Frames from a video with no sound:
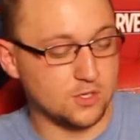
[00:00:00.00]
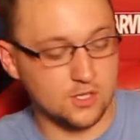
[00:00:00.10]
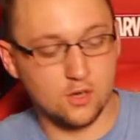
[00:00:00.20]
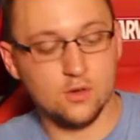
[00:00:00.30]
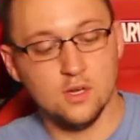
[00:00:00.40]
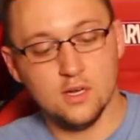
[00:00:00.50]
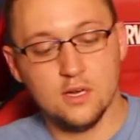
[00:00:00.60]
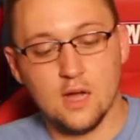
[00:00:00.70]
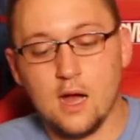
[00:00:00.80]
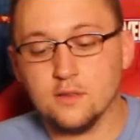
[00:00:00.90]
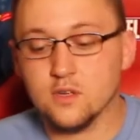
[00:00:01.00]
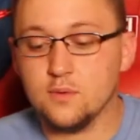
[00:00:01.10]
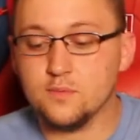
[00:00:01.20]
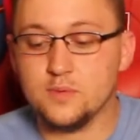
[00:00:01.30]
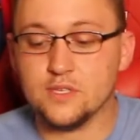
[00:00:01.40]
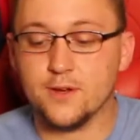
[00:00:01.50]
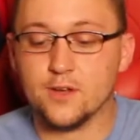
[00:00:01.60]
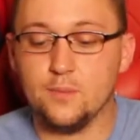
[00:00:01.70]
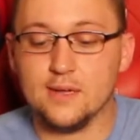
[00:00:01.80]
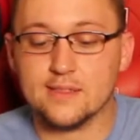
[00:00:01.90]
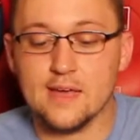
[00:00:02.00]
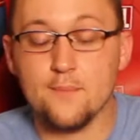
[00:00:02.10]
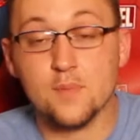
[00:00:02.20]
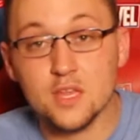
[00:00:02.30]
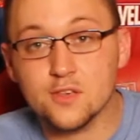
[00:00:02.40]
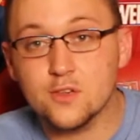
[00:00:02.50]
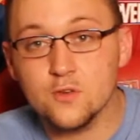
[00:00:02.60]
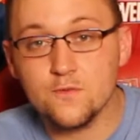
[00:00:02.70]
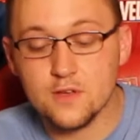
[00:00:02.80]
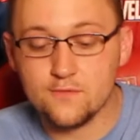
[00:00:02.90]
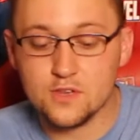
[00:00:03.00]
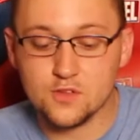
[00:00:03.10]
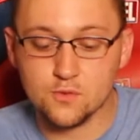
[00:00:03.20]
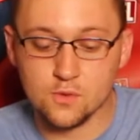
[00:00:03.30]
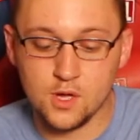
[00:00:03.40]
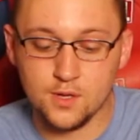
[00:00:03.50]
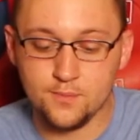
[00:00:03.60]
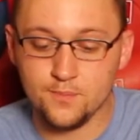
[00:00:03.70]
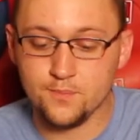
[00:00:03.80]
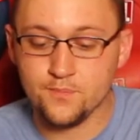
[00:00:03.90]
So I was always been talking about that mid-250s run